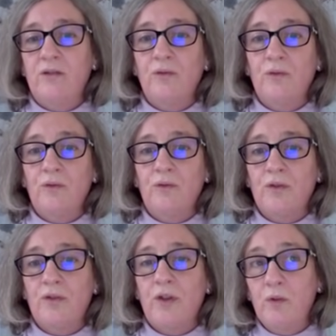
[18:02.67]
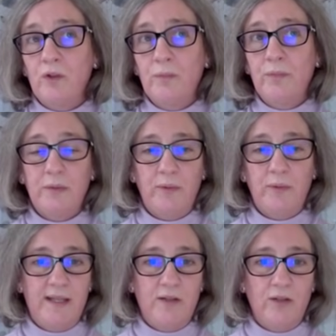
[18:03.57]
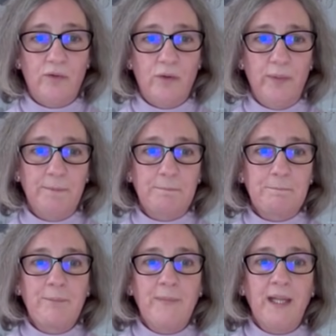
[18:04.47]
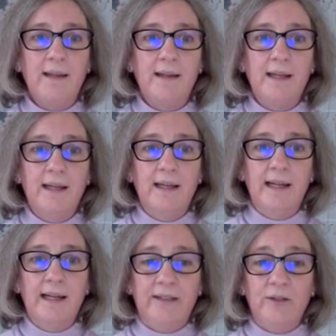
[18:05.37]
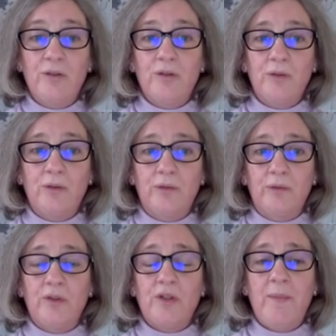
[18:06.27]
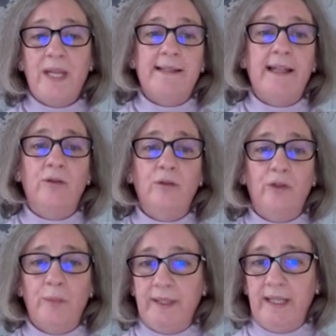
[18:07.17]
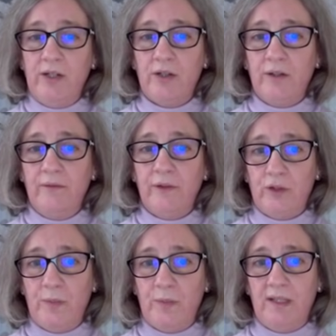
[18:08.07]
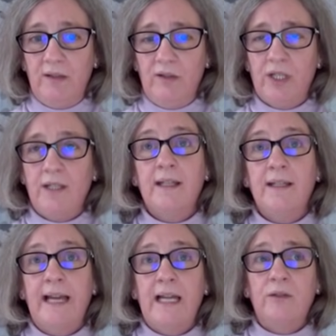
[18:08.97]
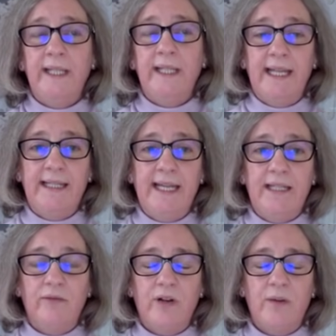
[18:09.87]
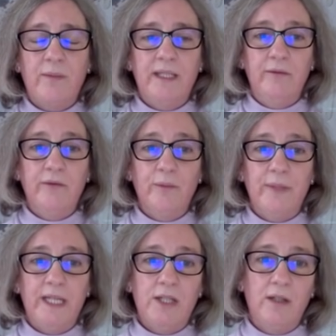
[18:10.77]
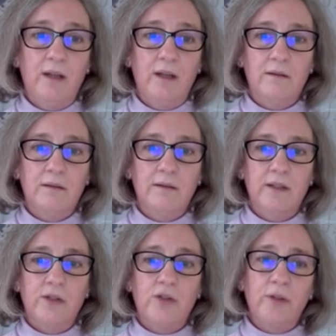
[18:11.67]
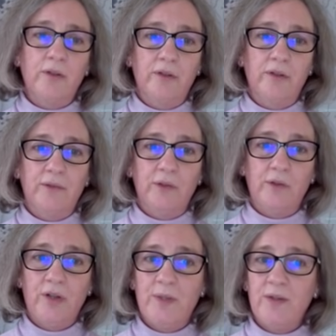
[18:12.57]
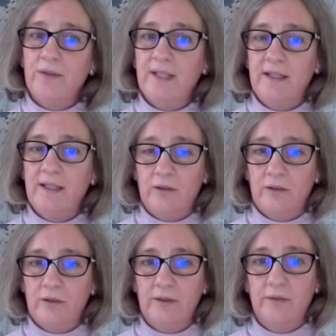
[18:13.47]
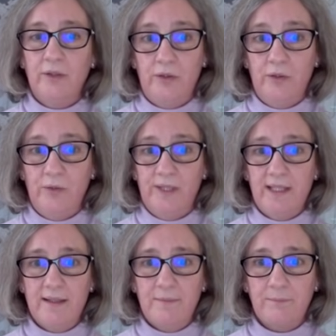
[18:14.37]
to subgroup within a group, and also to some extent to the potential for substitution that we can get from information on the structure of those substances or the uses.